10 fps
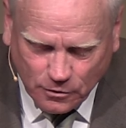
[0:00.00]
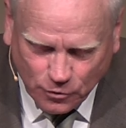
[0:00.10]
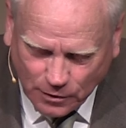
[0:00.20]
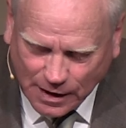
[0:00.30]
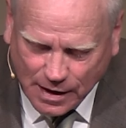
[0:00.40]

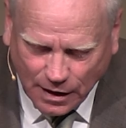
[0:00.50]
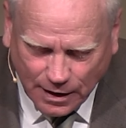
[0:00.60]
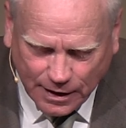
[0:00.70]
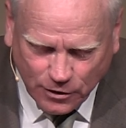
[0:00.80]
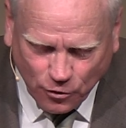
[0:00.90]
Do not
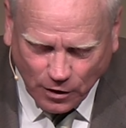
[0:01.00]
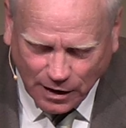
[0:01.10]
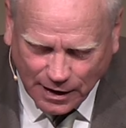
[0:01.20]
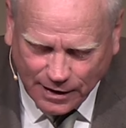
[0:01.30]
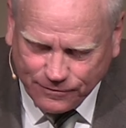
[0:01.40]
let your
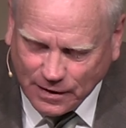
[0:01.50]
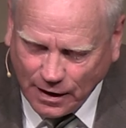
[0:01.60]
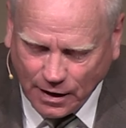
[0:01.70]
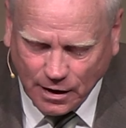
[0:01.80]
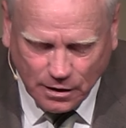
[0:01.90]
left
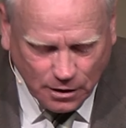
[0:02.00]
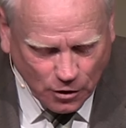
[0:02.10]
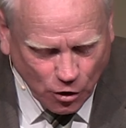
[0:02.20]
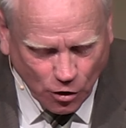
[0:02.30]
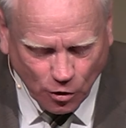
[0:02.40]

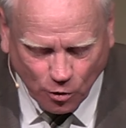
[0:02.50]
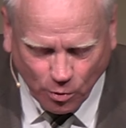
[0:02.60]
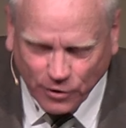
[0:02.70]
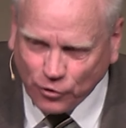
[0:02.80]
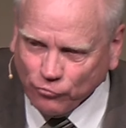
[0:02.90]
hand know
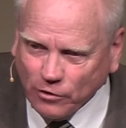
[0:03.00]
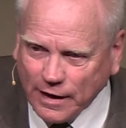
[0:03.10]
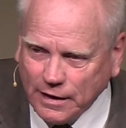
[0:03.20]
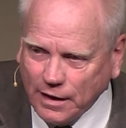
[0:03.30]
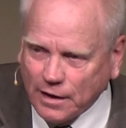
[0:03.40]
what your
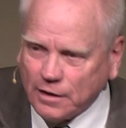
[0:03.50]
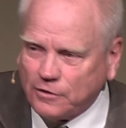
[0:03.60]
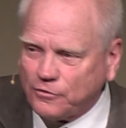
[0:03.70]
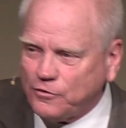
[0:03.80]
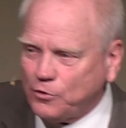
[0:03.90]
right
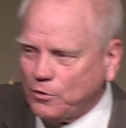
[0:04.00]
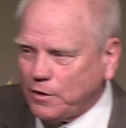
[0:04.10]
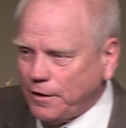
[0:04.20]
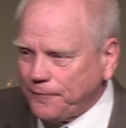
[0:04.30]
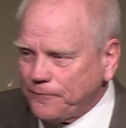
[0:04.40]
hand is
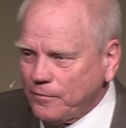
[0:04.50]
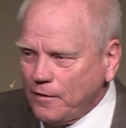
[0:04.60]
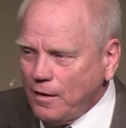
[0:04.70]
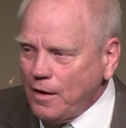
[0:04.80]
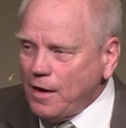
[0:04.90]
doing.
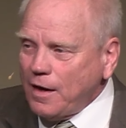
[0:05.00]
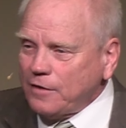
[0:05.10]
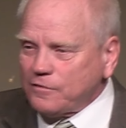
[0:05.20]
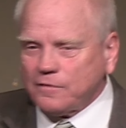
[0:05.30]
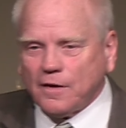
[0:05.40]

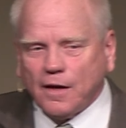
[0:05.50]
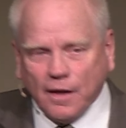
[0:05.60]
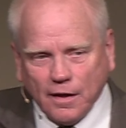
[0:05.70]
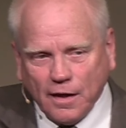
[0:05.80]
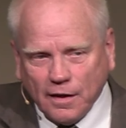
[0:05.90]
That's,
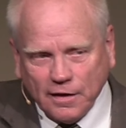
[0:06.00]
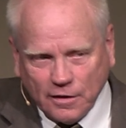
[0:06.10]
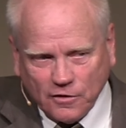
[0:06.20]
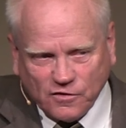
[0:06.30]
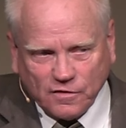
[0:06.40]
and
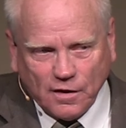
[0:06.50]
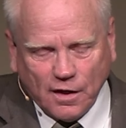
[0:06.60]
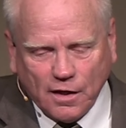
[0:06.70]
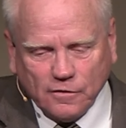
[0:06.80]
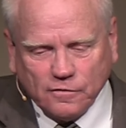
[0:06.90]
in a
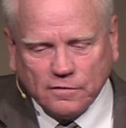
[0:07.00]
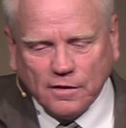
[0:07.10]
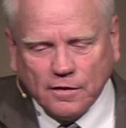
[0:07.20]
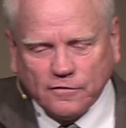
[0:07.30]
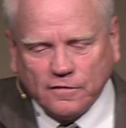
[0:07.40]
sense,
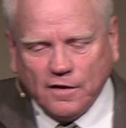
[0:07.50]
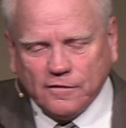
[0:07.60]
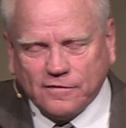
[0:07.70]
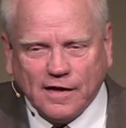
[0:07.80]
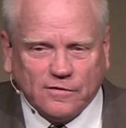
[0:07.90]
in a
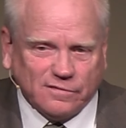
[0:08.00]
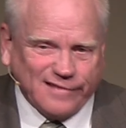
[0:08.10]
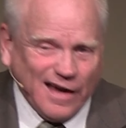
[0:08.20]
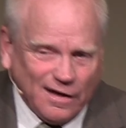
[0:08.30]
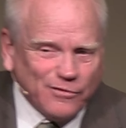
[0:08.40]
sense, that's
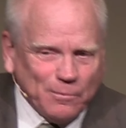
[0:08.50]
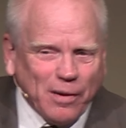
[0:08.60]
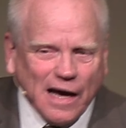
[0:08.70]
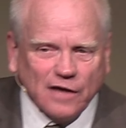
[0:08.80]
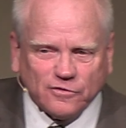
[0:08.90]
kind of
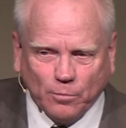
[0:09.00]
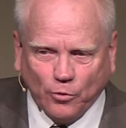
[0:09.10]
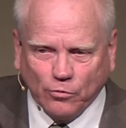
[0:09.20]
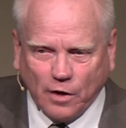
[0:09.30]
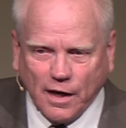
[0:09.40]

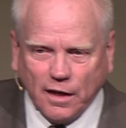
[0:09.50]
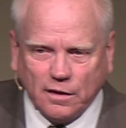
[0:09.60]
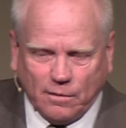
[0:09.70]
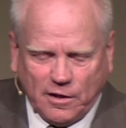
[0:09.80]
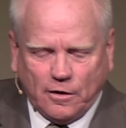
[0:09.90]
impossible,
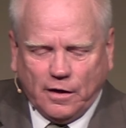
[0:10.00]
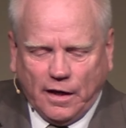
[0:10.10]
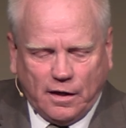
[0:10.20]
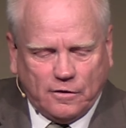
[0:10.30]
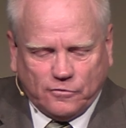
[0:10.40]
right? I mean, our
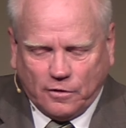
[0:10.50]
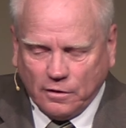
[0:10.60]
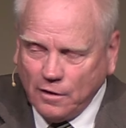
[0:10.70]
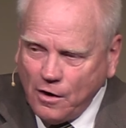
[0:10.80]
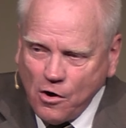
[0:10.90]
hands
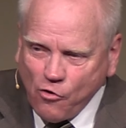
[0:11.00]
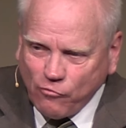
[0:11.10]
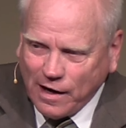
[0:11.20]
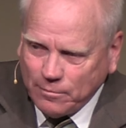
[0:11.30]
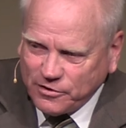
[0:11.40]
are
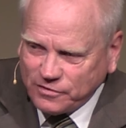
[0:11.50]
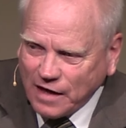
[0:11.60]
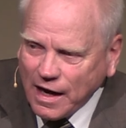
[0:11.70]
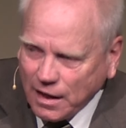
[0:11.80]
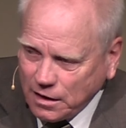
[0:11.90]
right
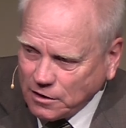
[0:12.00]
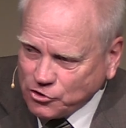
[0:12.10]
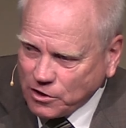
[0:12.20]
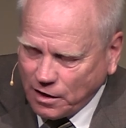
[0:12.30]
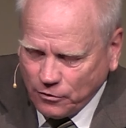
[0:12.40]
beside
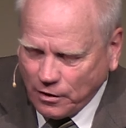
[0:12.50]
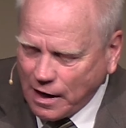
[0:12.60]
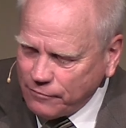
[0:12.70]
each other.